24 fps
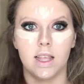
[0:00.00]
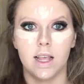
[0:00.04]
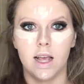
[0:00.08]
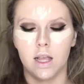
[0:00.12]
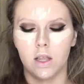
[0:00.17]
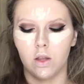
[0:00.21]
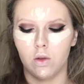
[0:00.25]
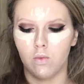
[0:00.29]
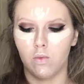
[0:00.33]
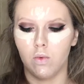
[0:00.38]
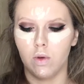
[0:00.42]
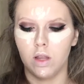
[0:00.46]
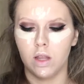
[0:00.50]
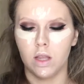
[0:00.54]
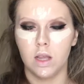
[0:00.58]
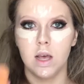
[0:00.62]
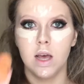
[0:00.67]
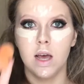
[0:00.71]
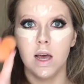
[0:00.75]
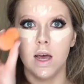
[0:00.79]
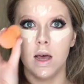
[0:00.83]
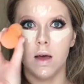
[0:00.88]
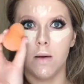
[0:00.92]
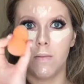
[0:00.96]
sized ones,
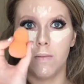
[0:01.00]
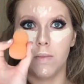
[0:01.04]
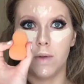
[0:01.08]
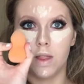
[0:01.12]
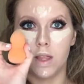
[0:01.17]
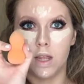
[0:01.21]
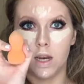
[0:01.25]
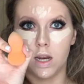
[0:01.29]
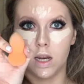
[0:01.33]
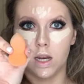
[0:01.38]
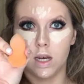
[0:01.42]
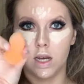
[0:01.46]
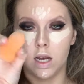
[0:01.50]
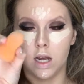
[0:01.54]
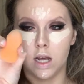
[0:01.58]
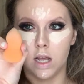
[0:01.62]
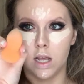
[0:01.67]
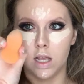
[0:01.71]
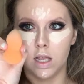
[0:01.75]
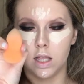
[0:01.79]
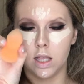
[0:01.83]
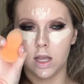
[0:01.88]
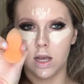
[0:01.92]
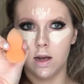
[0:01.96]
but then it
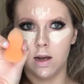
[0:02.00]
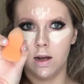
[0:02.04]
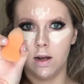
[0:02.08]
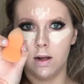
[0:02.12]
does